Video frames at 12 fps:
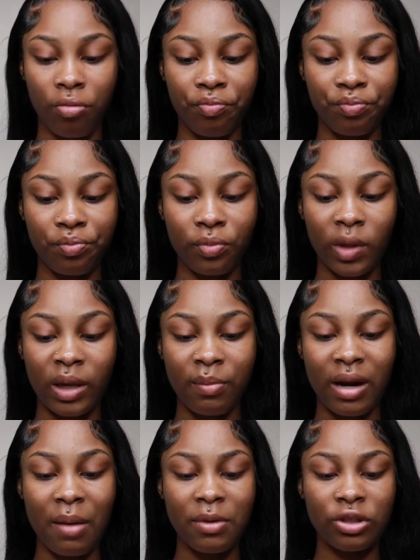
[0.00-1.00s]
I did my.
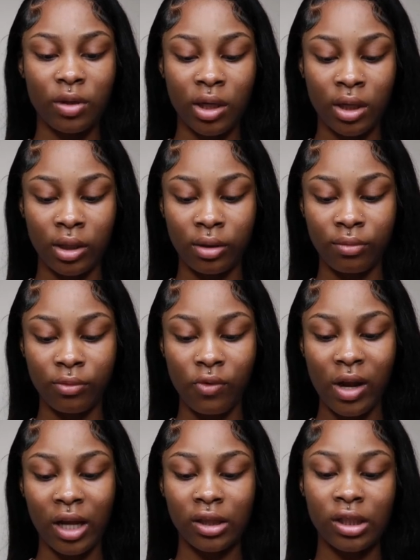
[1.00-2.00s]
But I be trying.
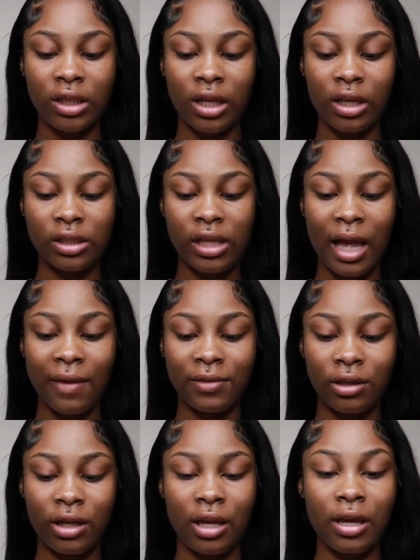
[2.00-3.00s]
Well, I got 13 saves
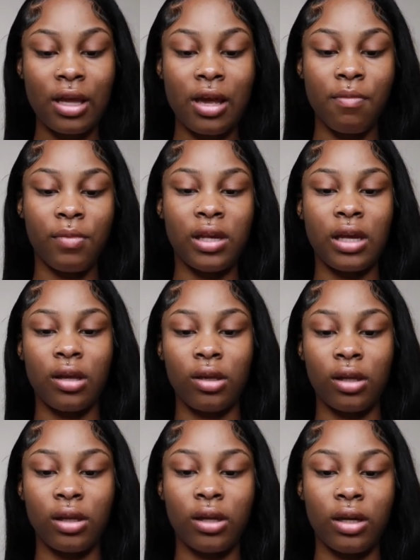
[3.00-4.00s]
on it. But yeah,
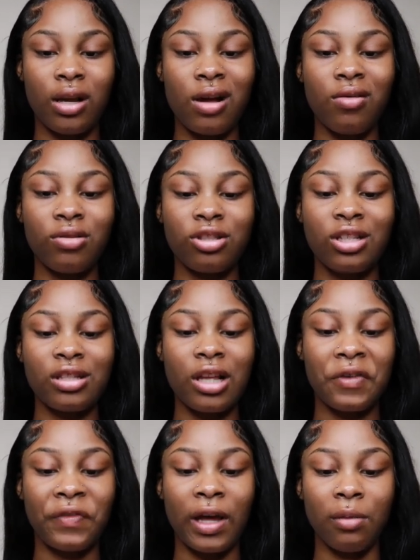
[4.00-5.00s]
just
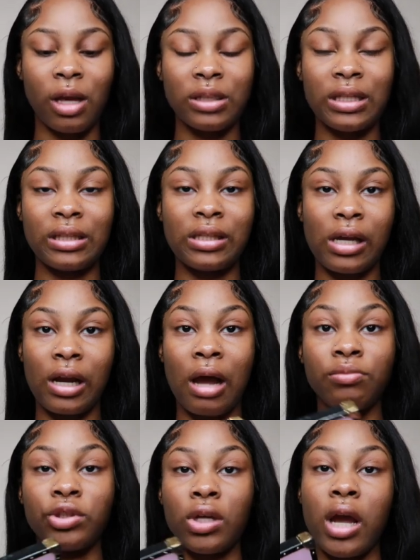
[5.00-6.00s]
go follow me on TikTok.
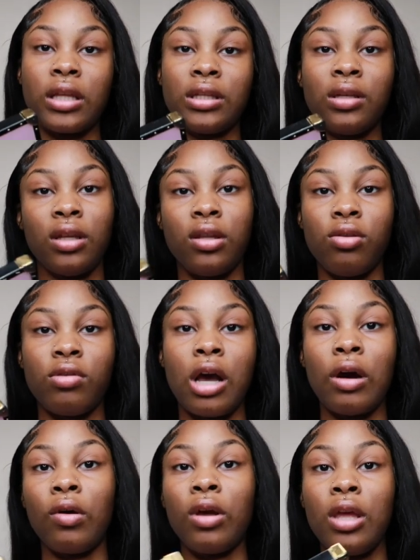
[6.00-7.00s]
I'm trying to, you
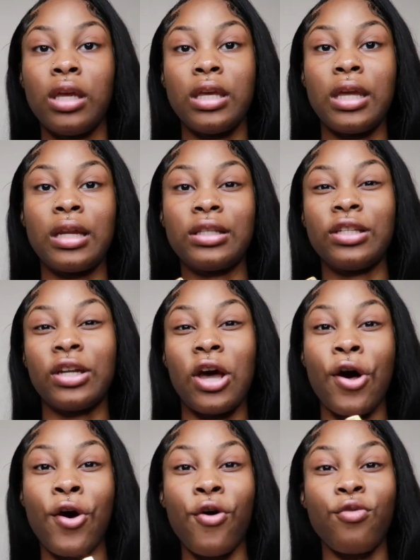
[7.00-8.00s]
know, get into the
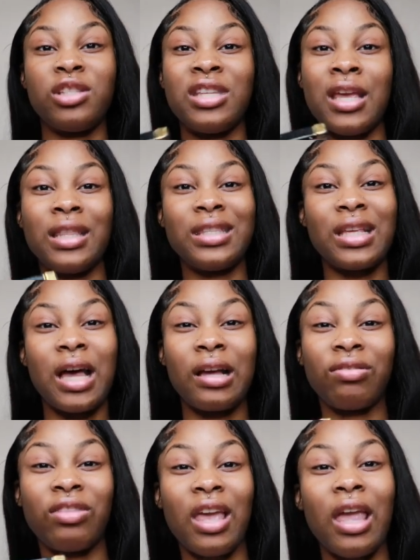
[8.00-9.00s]
whole
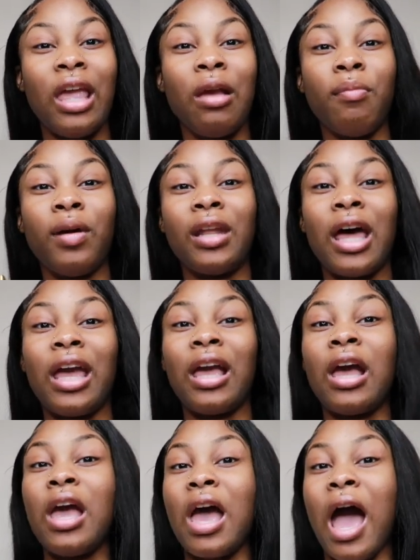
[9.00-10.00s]
TikTok thing, but like
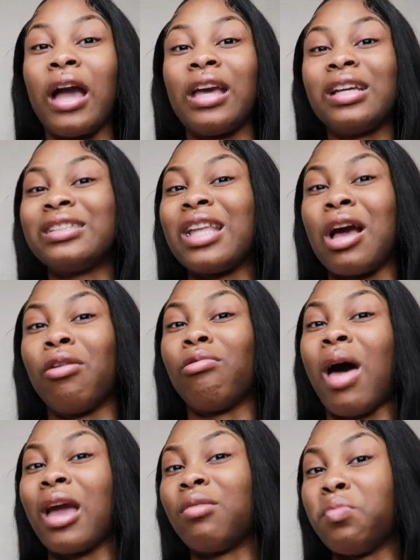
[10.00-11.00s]
I guess they don't
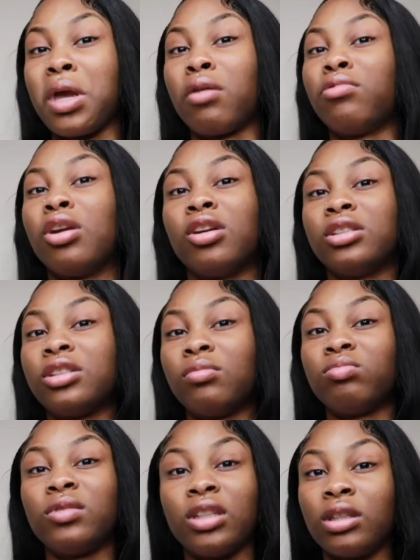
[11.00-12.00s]
like me on there or
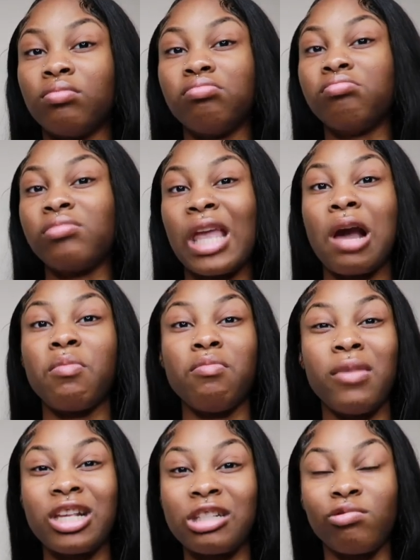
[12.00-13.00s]
something. They'll
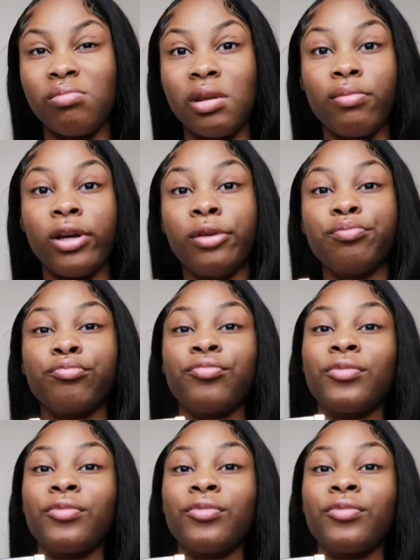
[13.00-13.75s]
mess with me, but